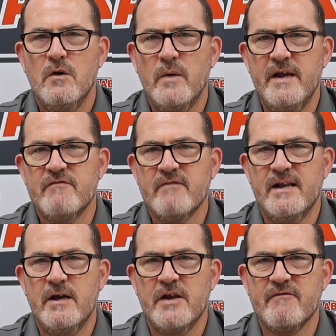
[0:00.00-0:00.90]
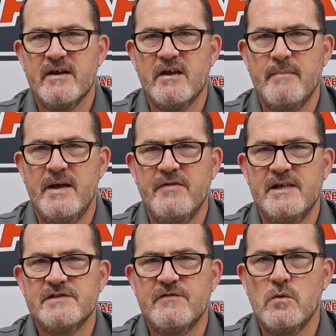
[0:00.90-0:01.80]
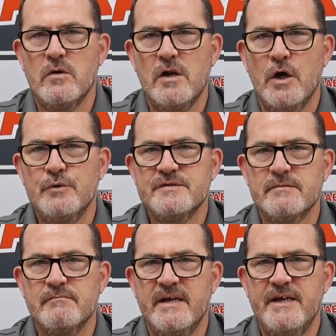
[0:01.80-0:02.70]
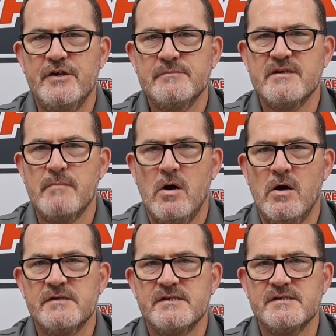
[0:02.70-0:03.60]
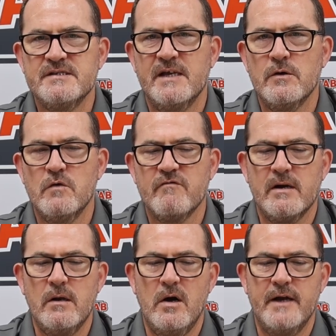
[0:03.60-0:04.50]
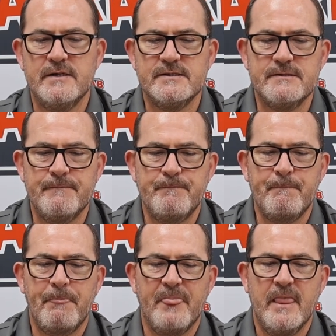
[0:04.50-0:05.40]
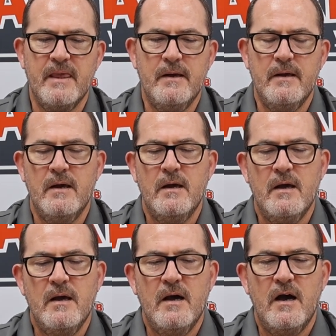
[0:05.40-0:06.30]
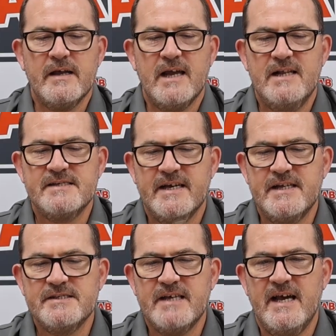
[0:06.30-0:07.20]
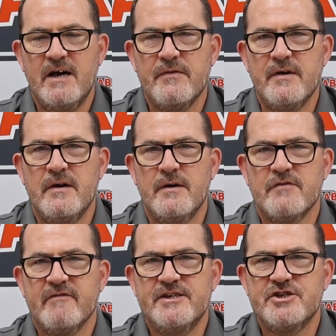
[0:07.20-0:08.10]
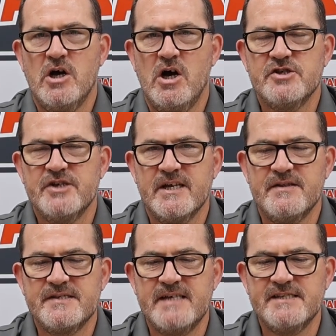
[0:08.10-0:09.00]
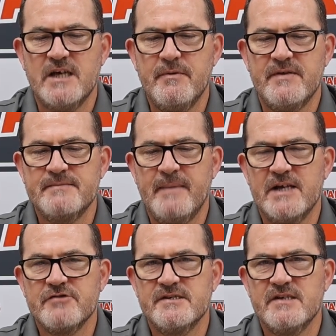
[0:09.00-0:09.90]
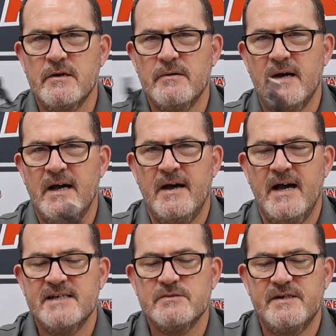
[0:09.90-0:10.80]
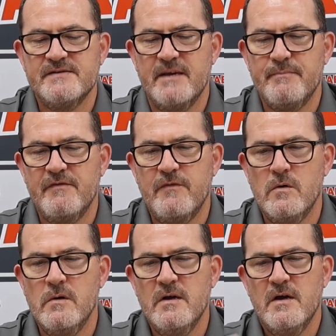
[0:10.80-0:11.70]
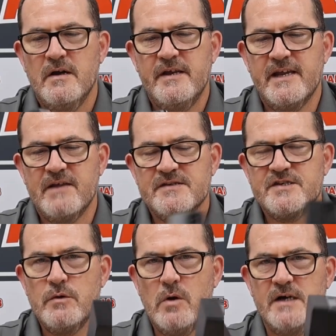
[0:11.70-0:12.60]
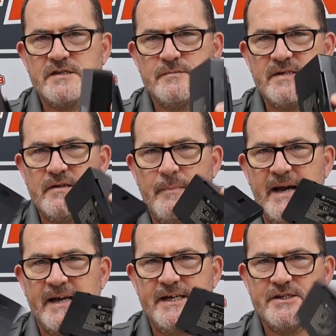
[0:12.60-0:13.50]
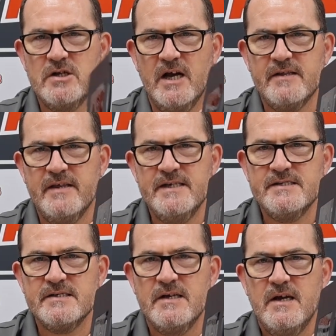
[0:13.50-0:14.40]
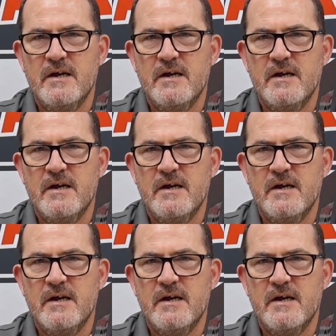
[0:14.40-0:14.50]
we really only recommend this for low to medium demand single recliners. Okay, let's get into how the recharging and the setup of this battery. So as we said before, you get the 2 items in the package like this.